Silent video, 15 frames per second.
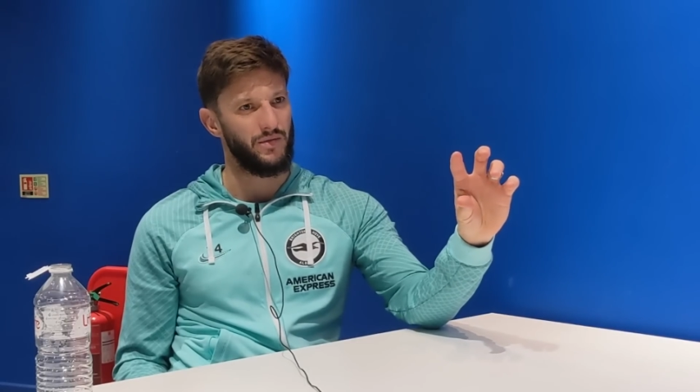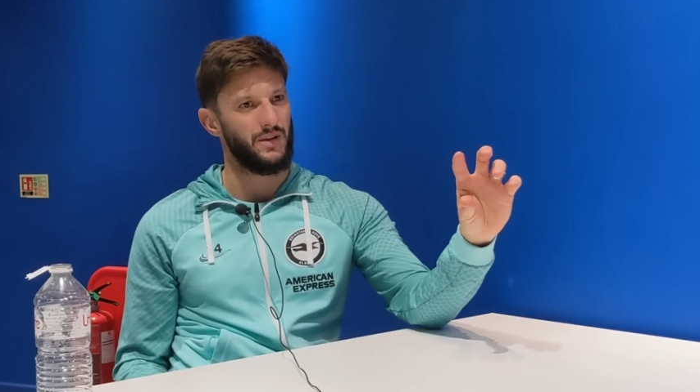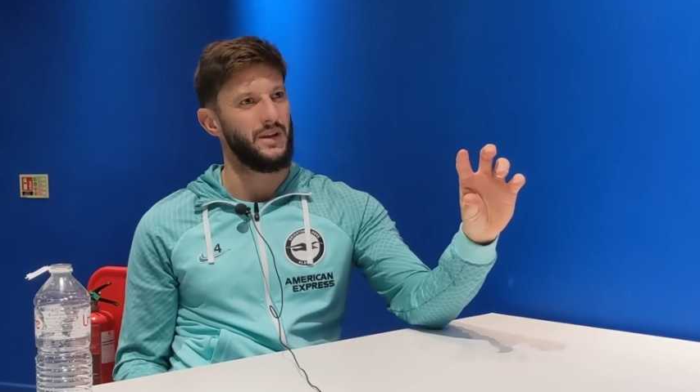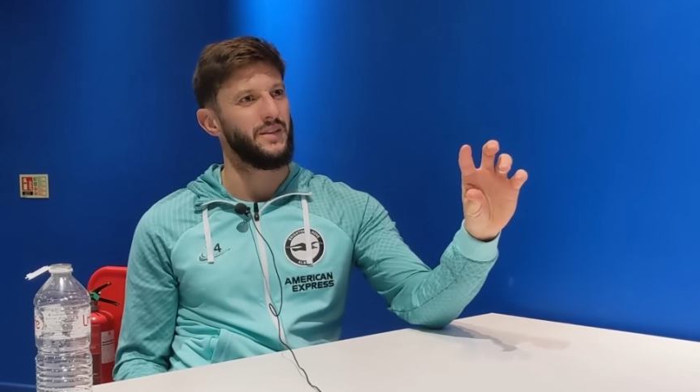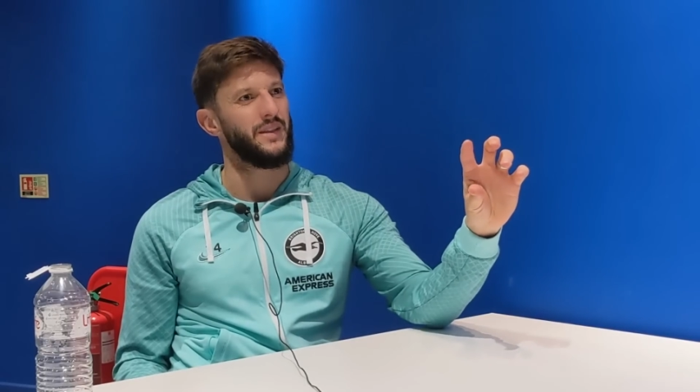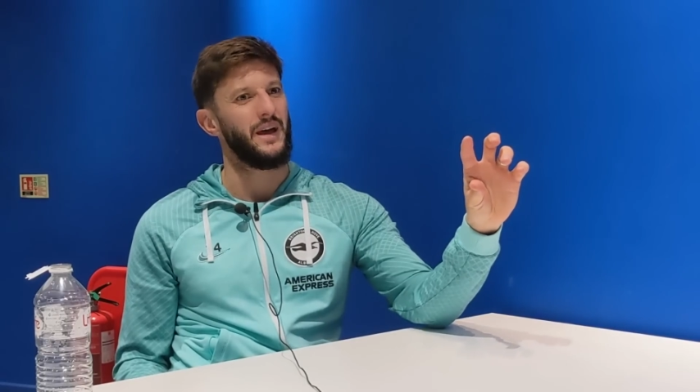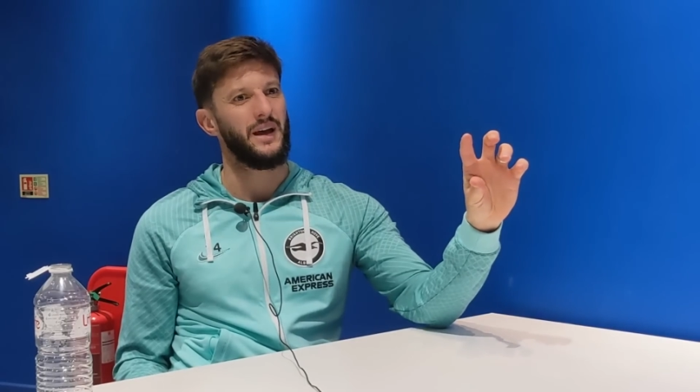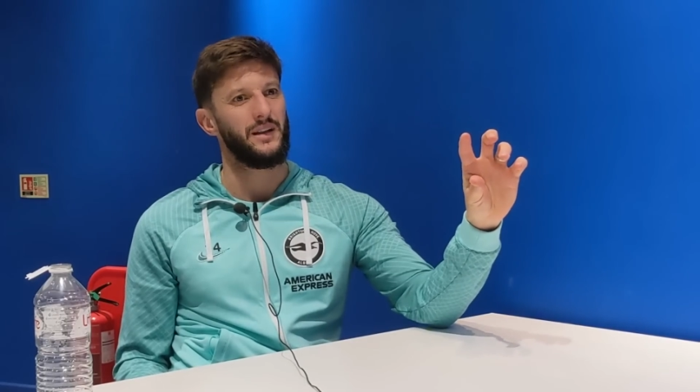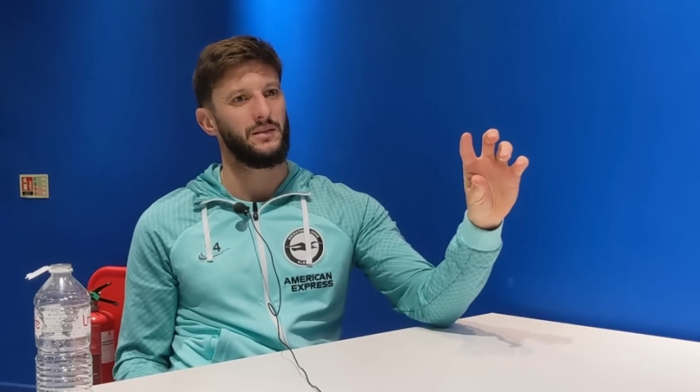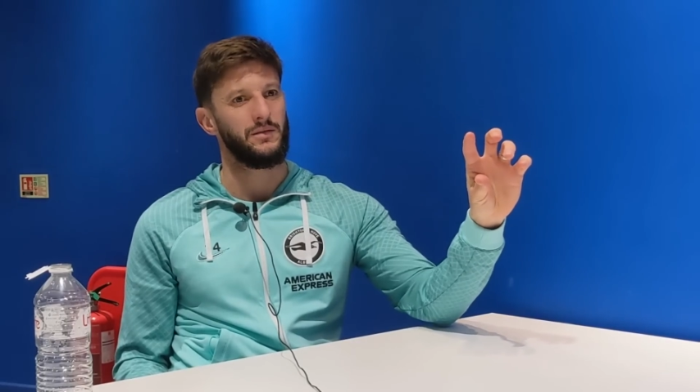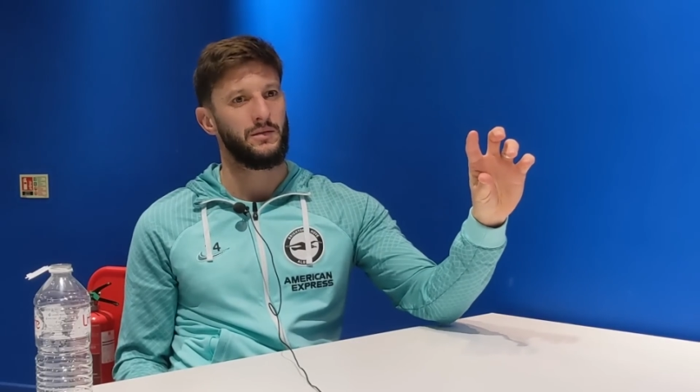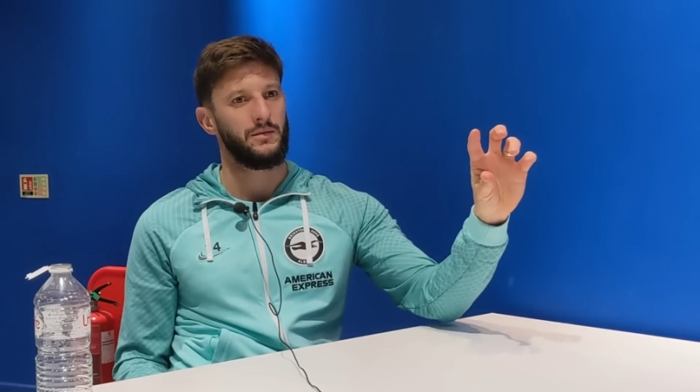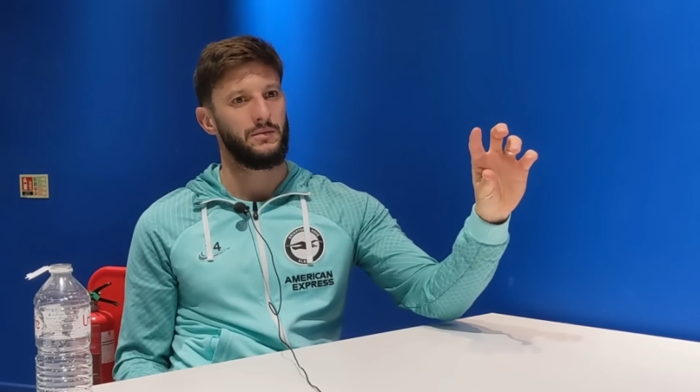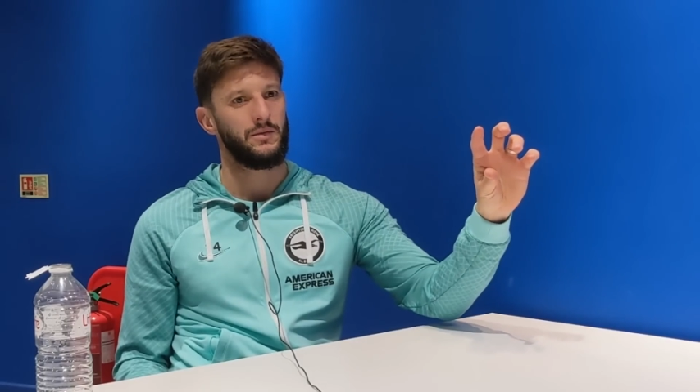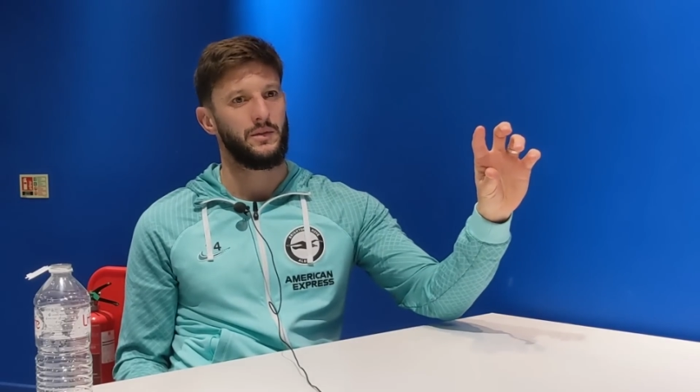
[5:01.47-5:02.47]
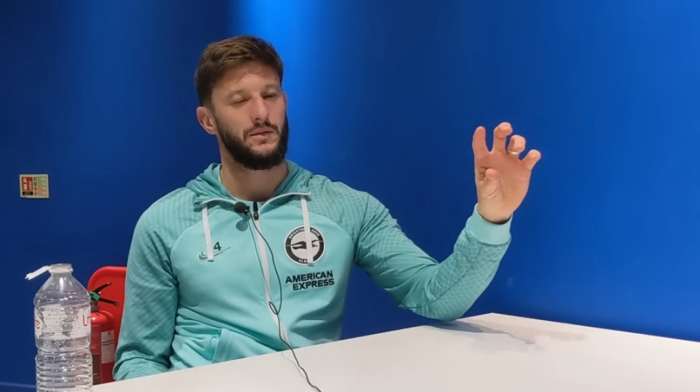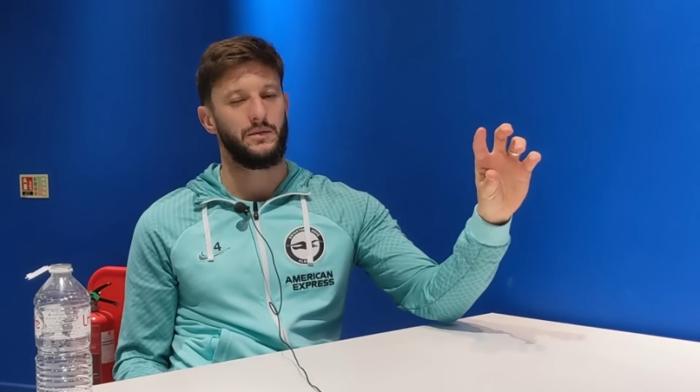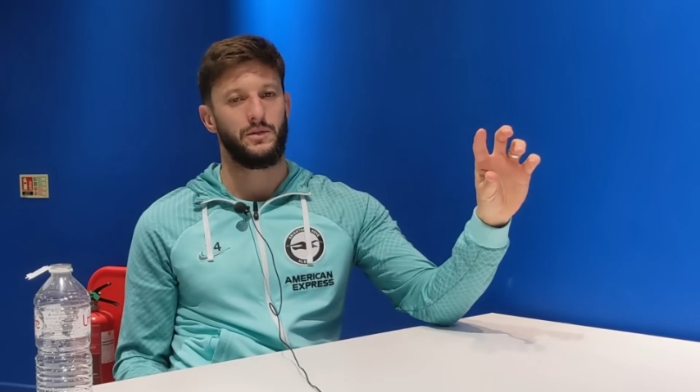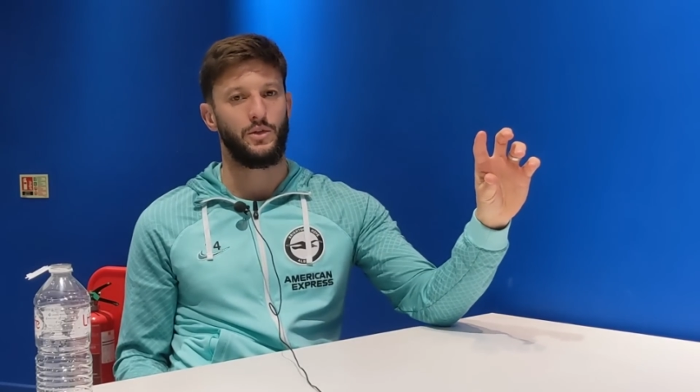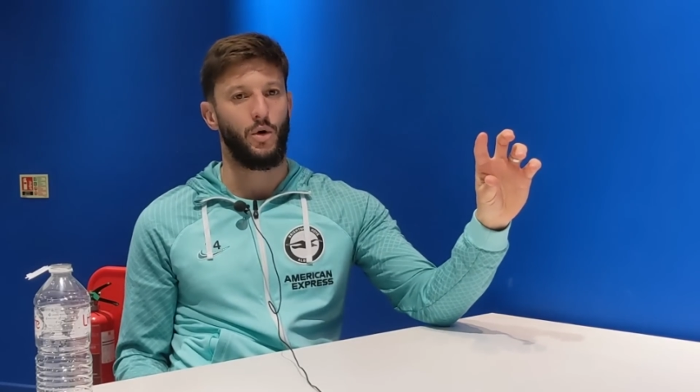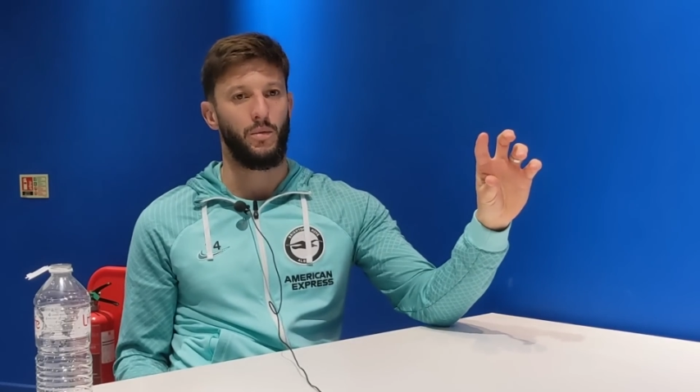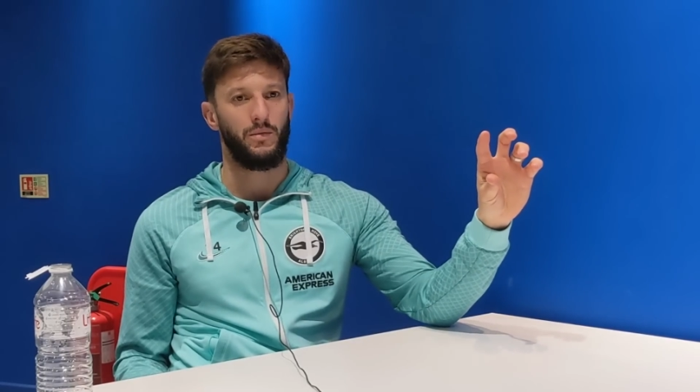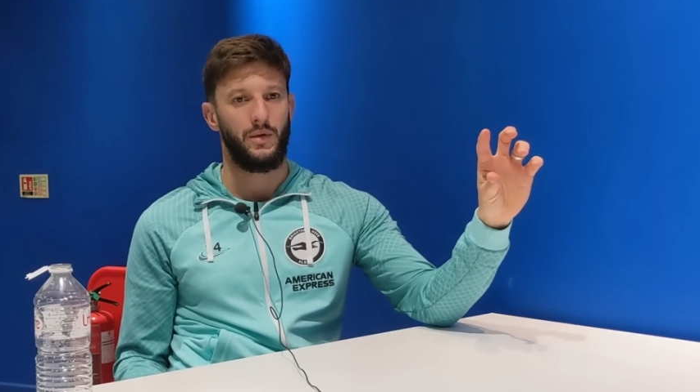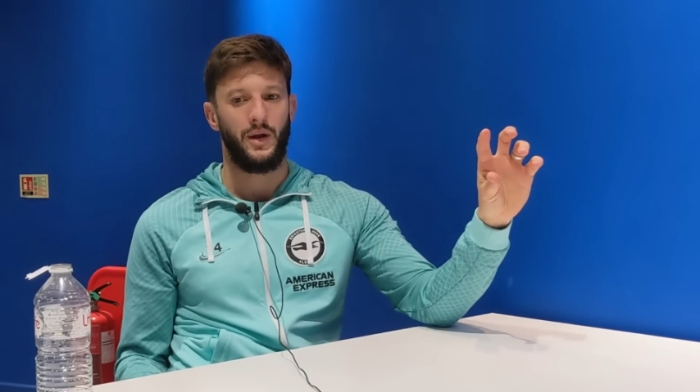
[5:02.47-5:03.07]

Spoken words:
and then not